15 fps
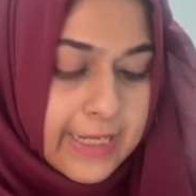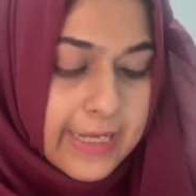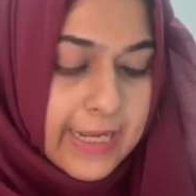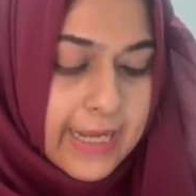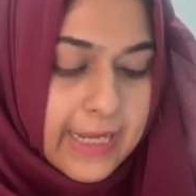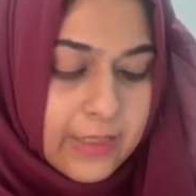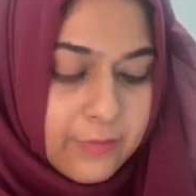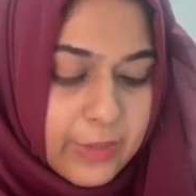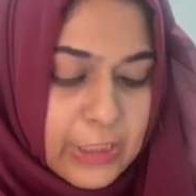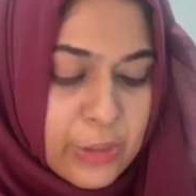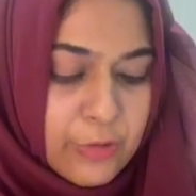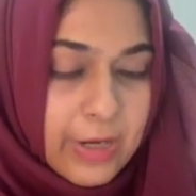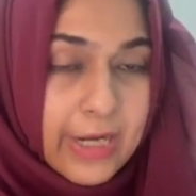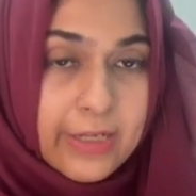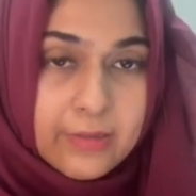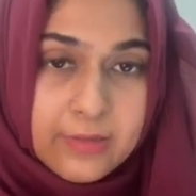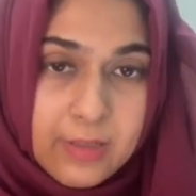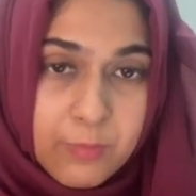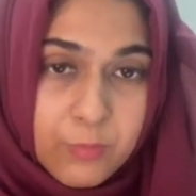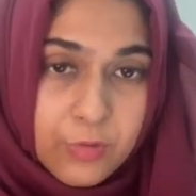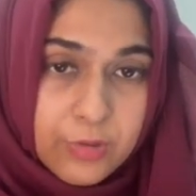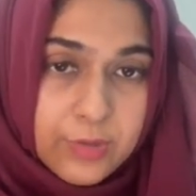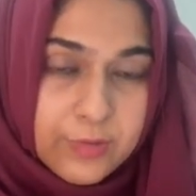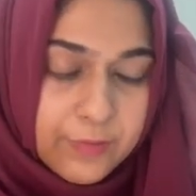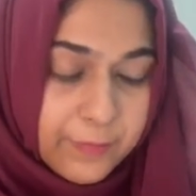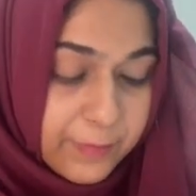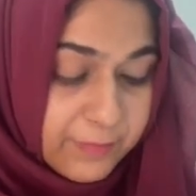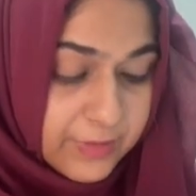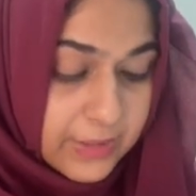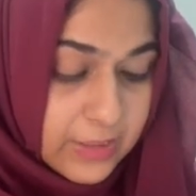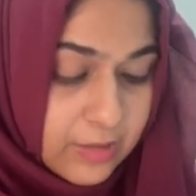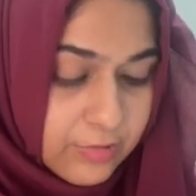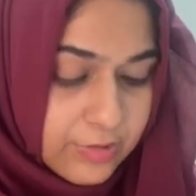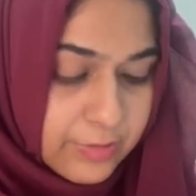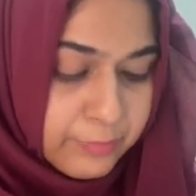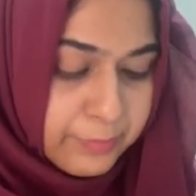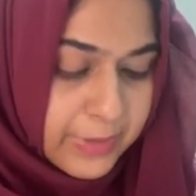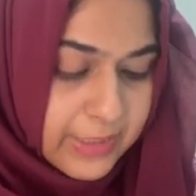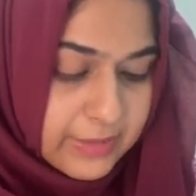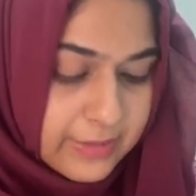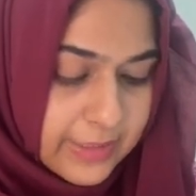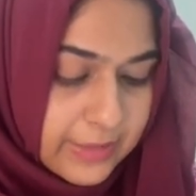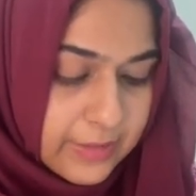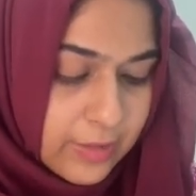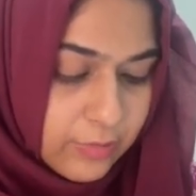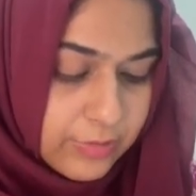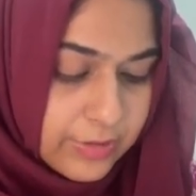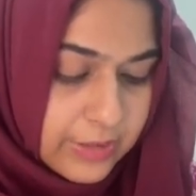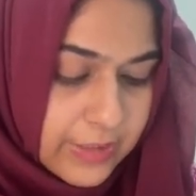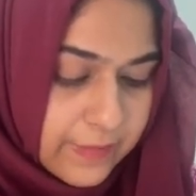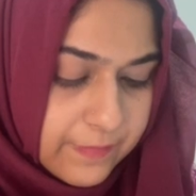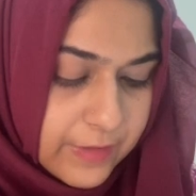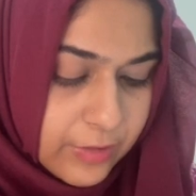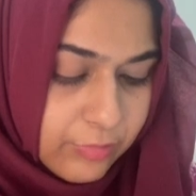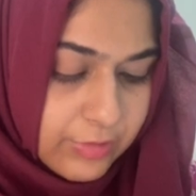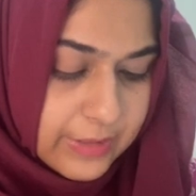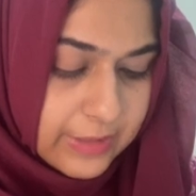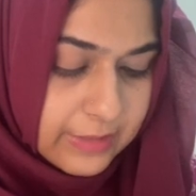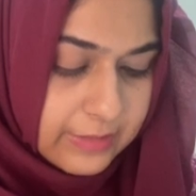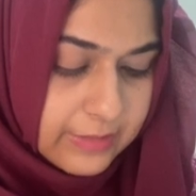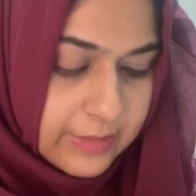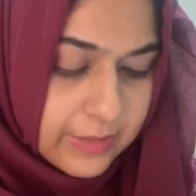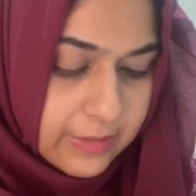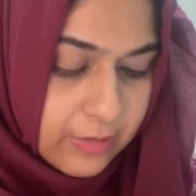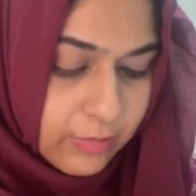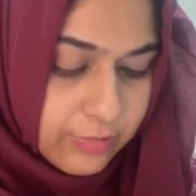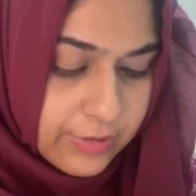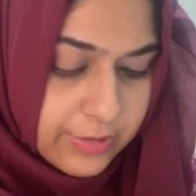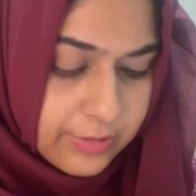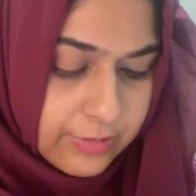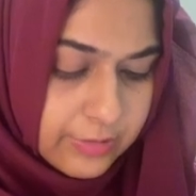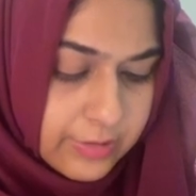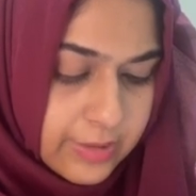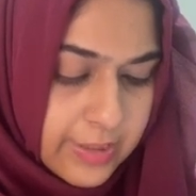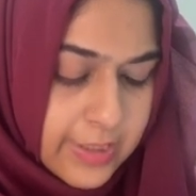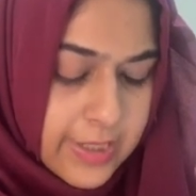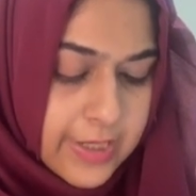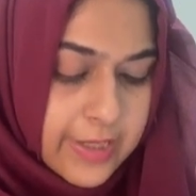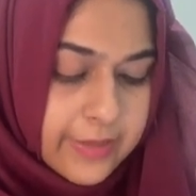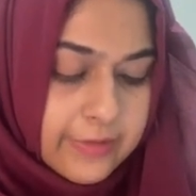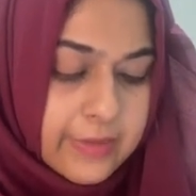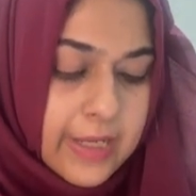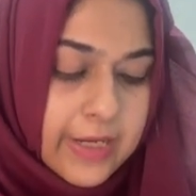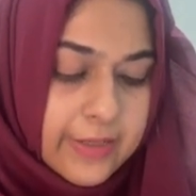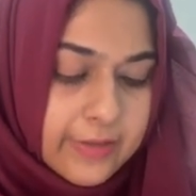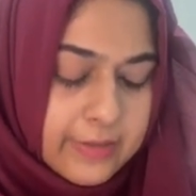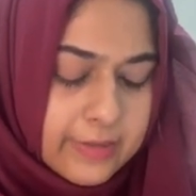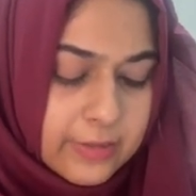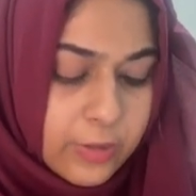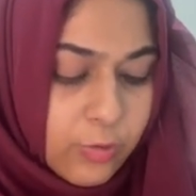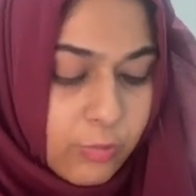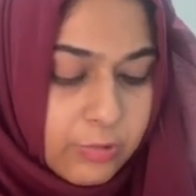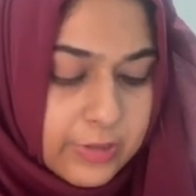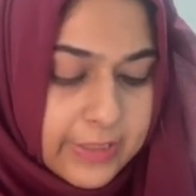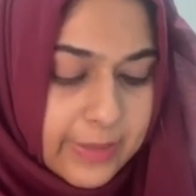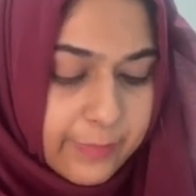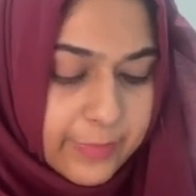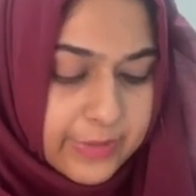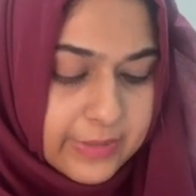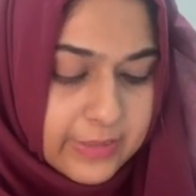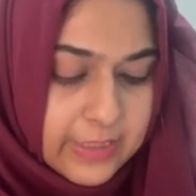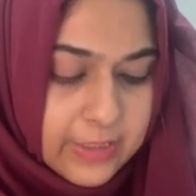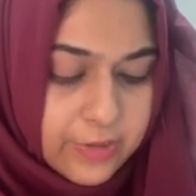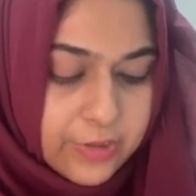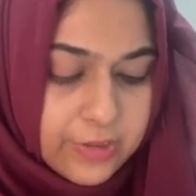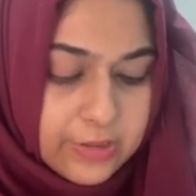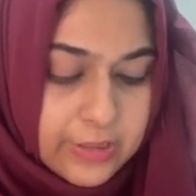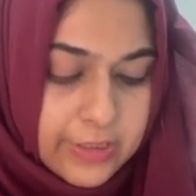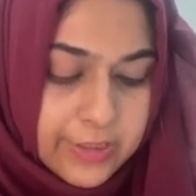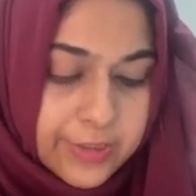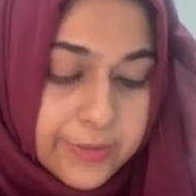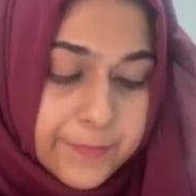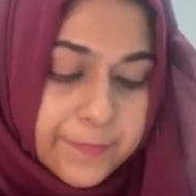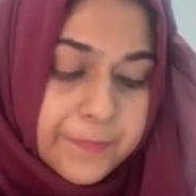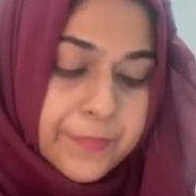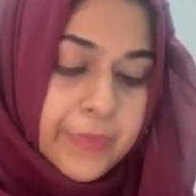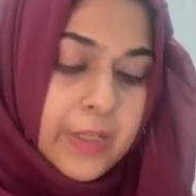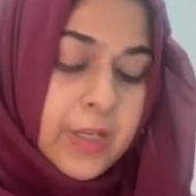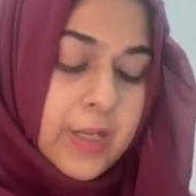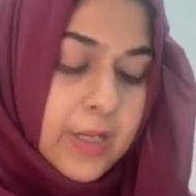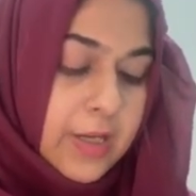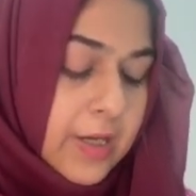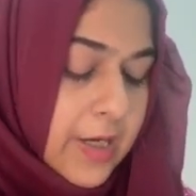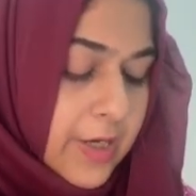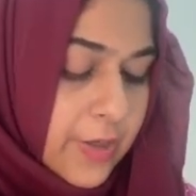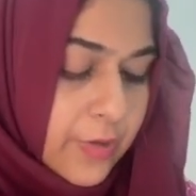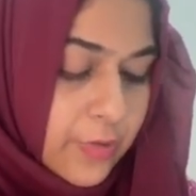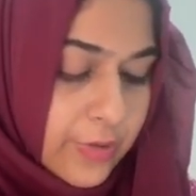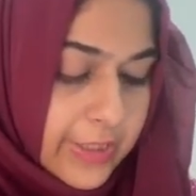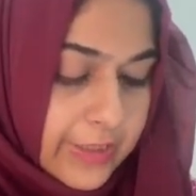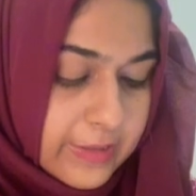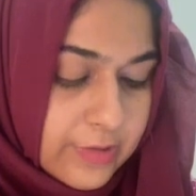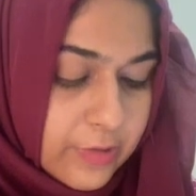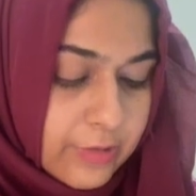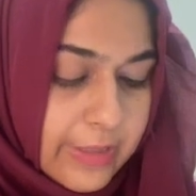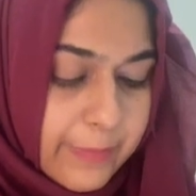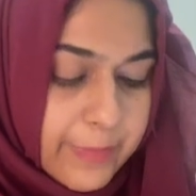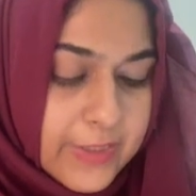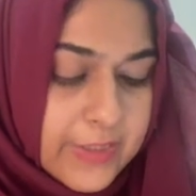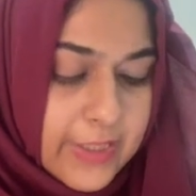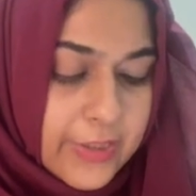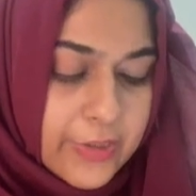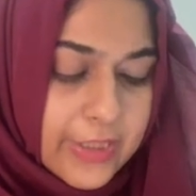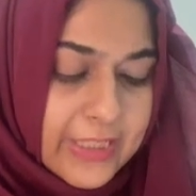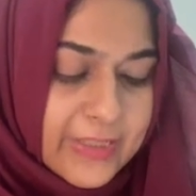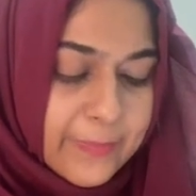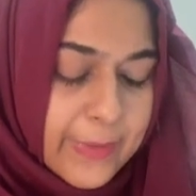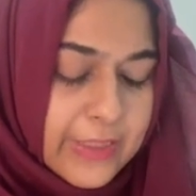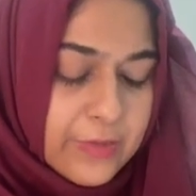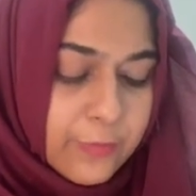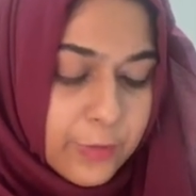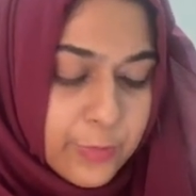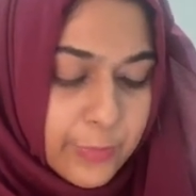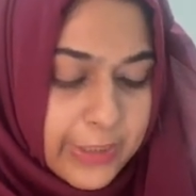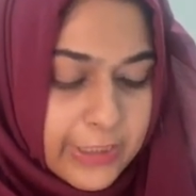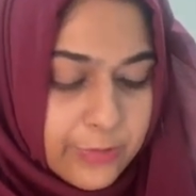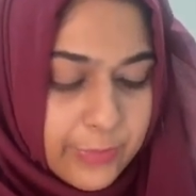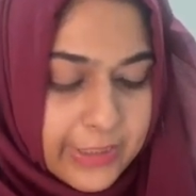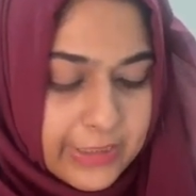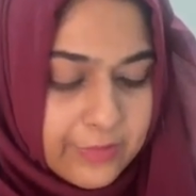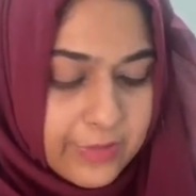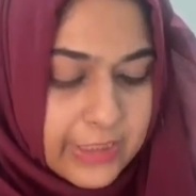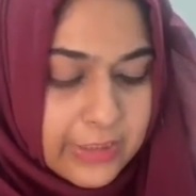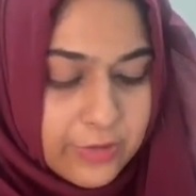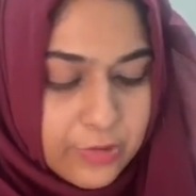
and when you add them both so 50000 plus 10000 gives you 60000 that is the total depreciation here uh, okay, so depreciation expense for 2023.